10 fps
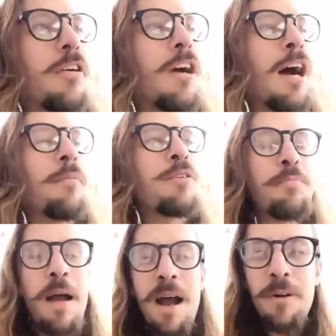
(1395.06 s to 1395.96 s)
how much
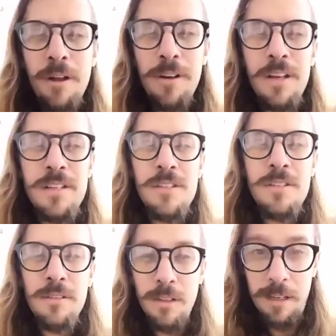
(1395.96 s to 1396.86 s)
power there
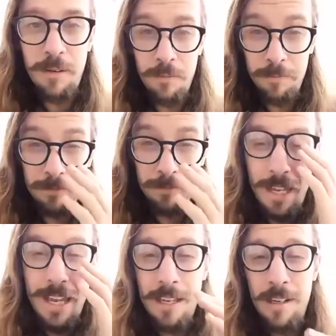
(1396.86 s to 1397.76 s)
is, like
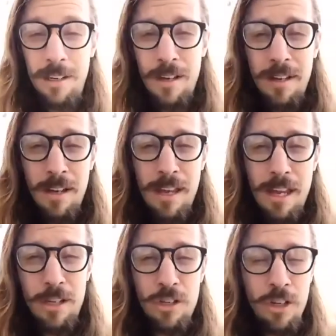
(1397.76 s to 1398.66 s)
in
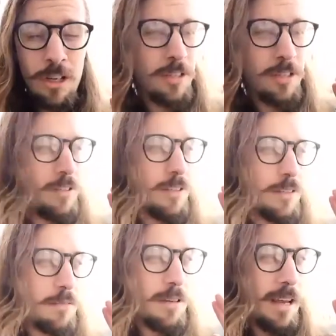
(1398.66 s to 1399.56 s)
just
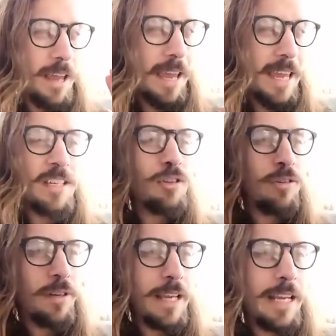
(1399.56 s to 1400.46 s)

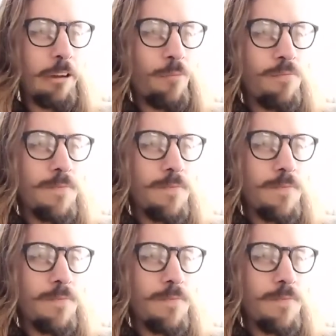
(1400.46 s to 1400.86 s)
entering